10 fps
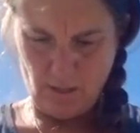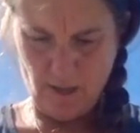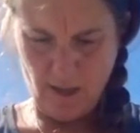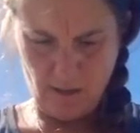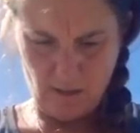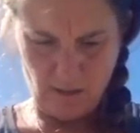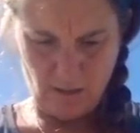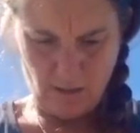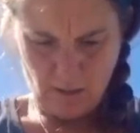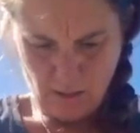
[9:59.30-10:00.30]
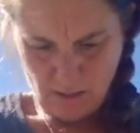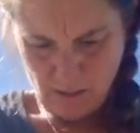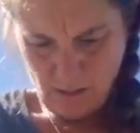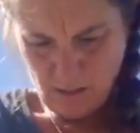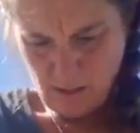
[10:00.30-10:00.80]
that.
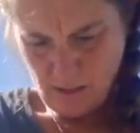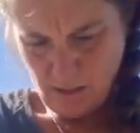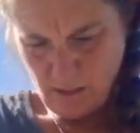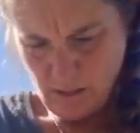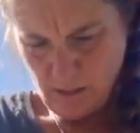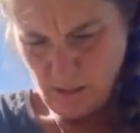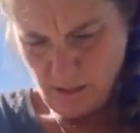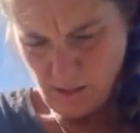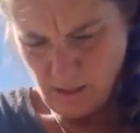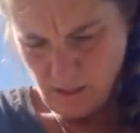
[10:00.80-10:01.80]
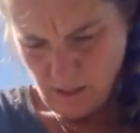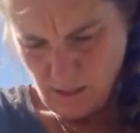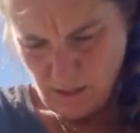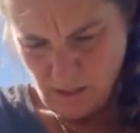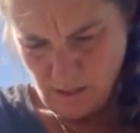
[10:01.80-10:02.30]
And then
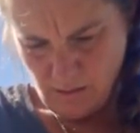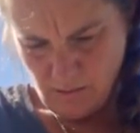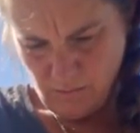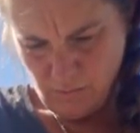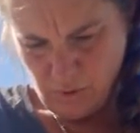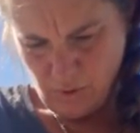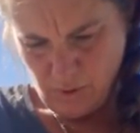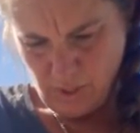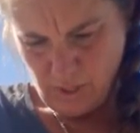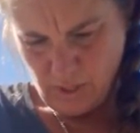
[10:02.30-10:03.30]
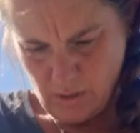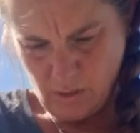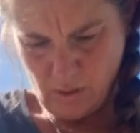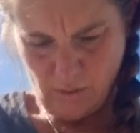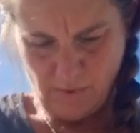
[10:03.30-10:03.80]
pull it.
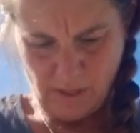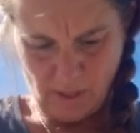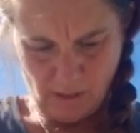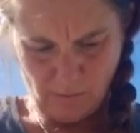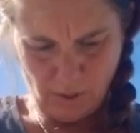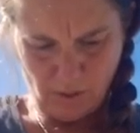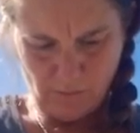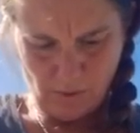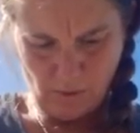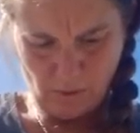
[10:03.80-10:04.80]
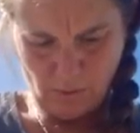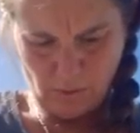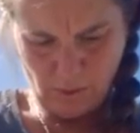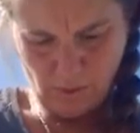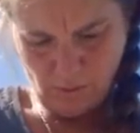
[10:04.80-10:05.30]
Oh, I think I put it over the hook too
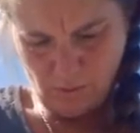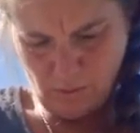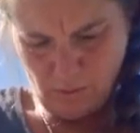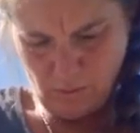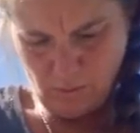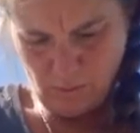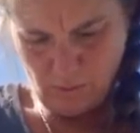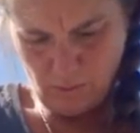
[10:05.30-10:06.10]
soon.